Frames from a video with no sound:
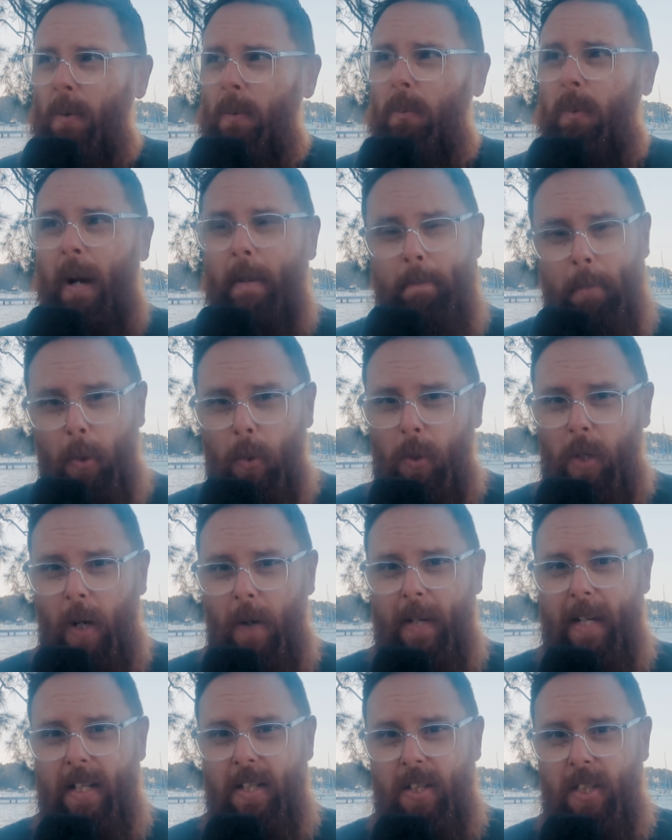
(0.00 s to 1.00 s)
Red Bull
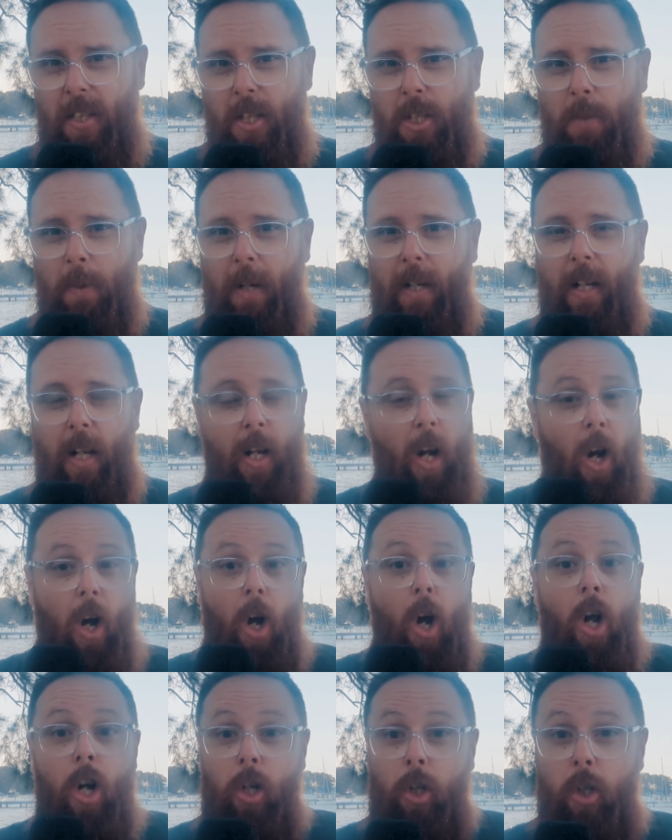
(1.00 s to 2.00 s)
going into this one
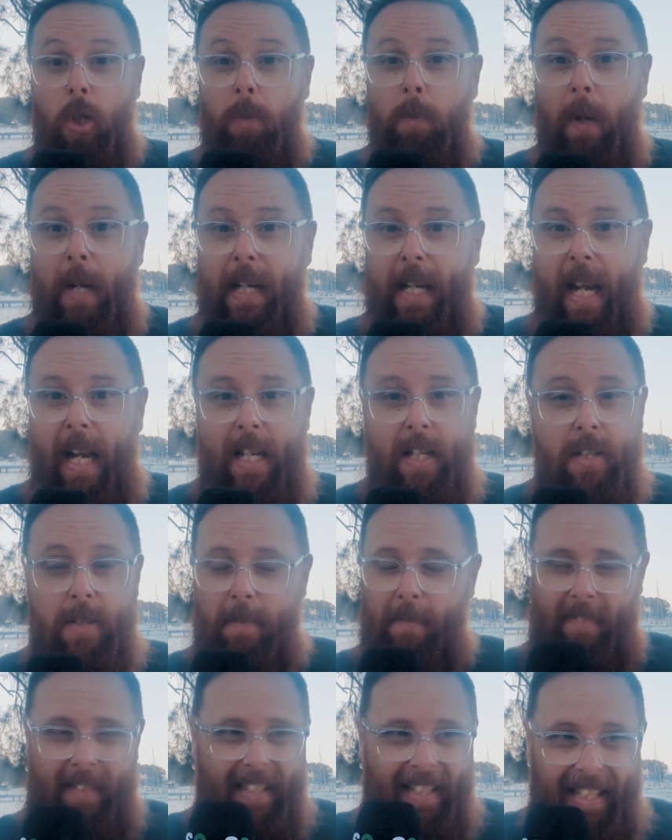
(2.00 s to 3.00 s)
on a good weekend,
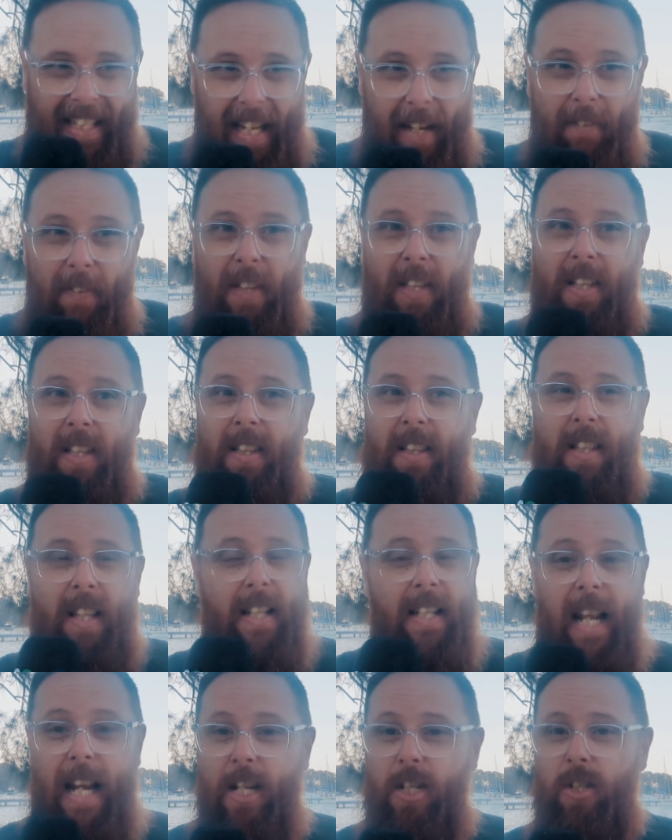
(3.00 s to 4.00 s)
given the
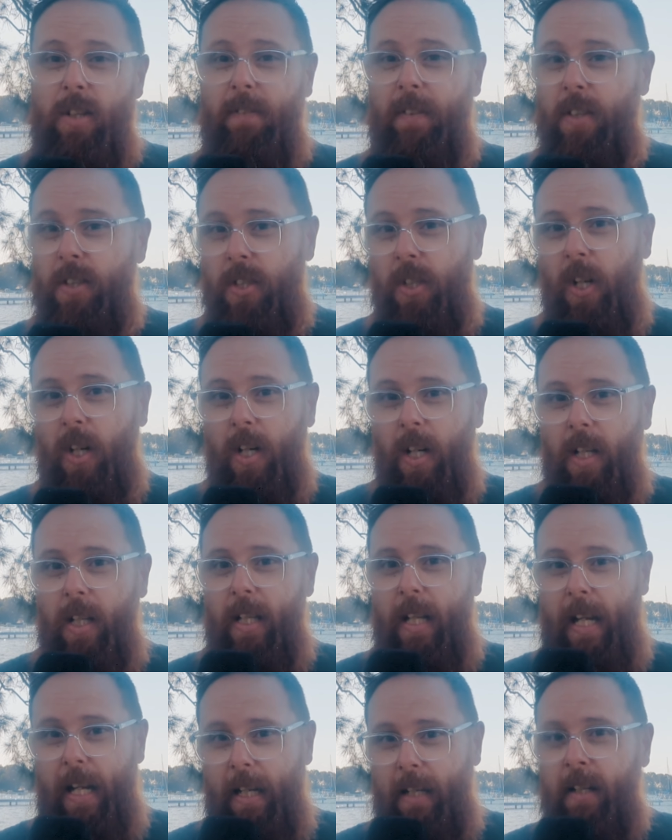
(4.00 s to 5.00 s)
nature of the circuit and
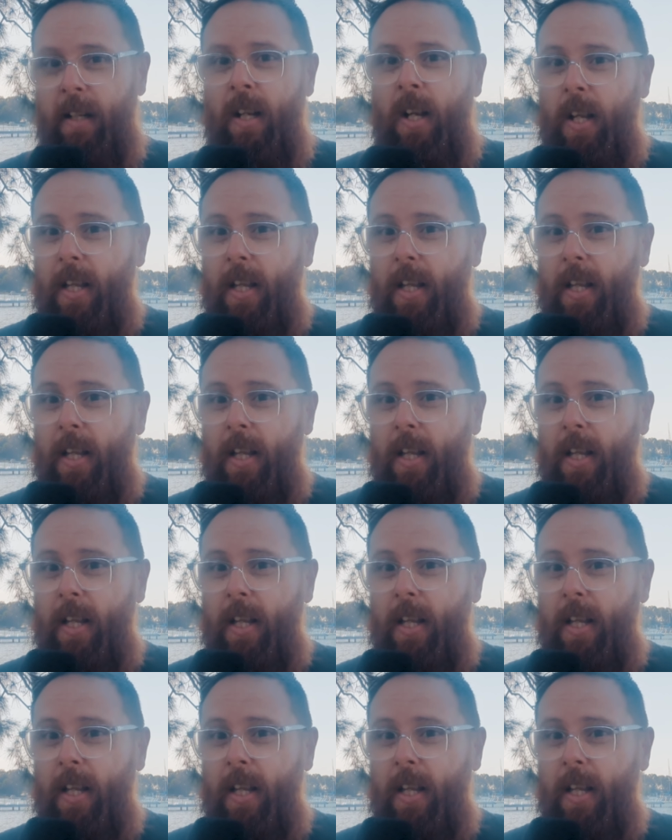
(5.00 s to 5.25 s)
their